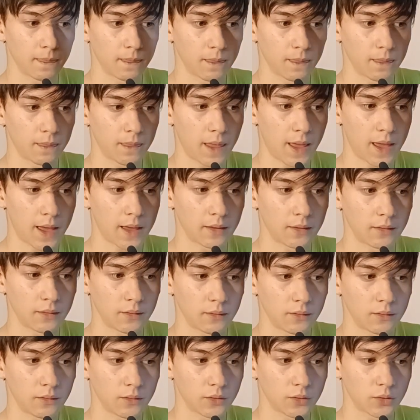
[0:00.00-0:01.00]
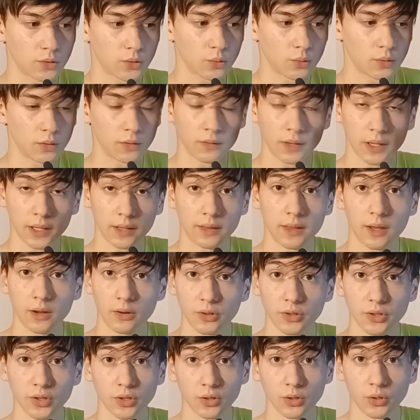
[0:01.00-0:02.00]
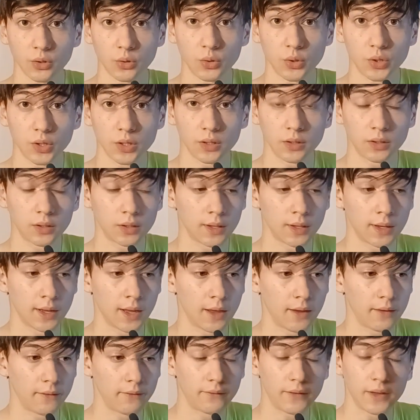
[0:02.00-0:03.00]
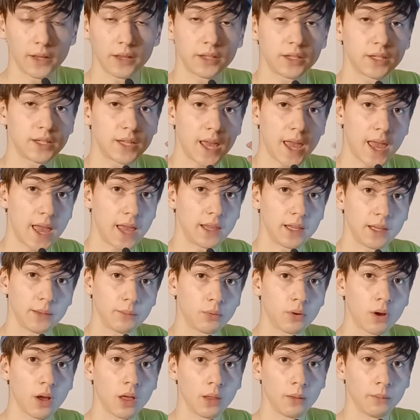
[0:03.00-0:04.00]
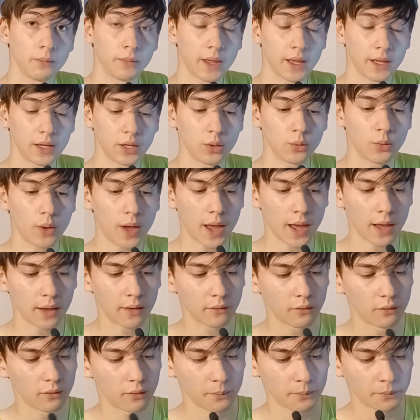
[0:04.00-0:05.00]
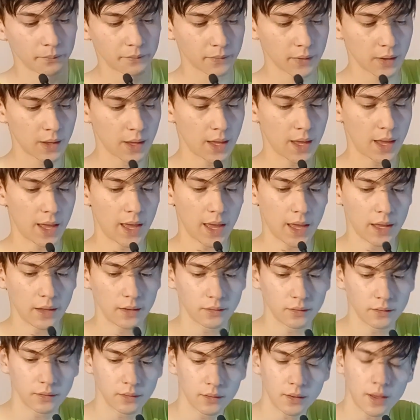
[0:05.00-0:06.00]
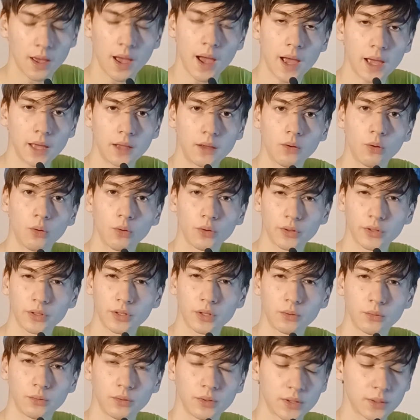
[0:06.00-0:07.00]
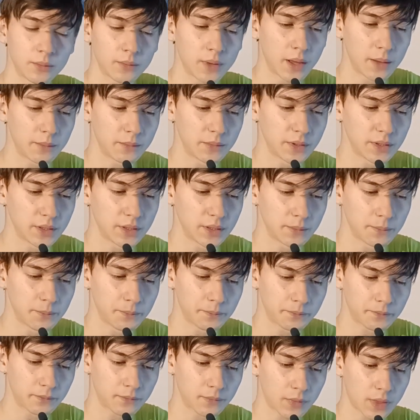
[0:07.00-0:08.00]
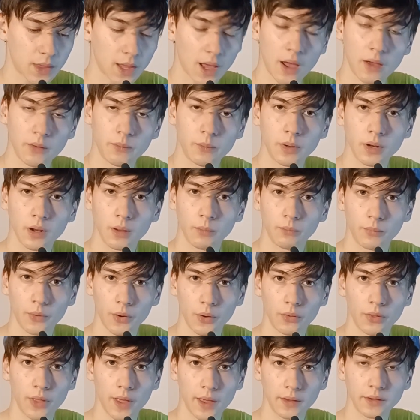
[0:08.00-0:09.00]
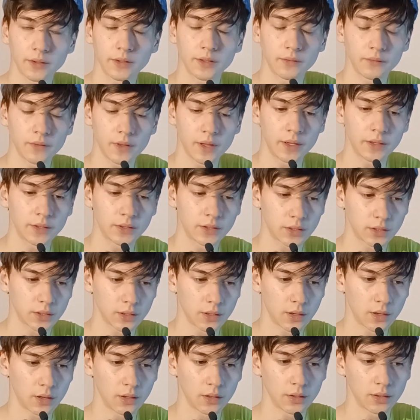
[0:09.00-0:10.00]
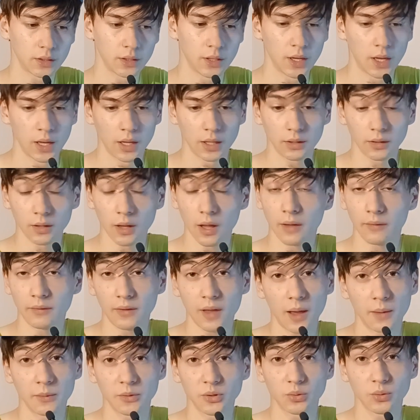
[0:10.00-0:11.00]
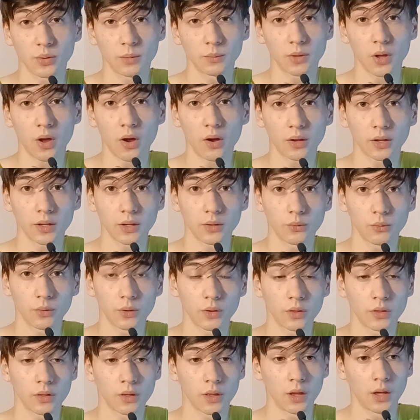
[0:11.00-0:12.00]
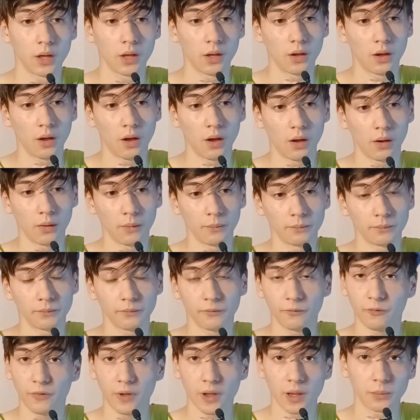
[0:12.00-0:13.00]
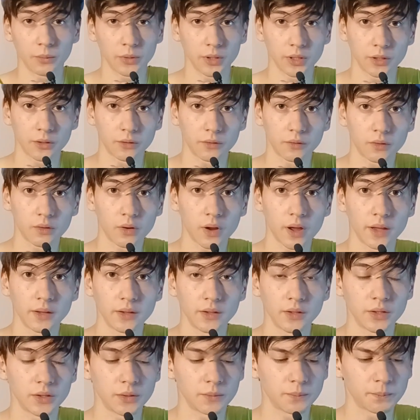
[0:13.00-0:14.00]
that sort of like their solution fits any problem that you have. And I also sometimes I've been on both ends of this. A lot of times when I'm talking with family or friends,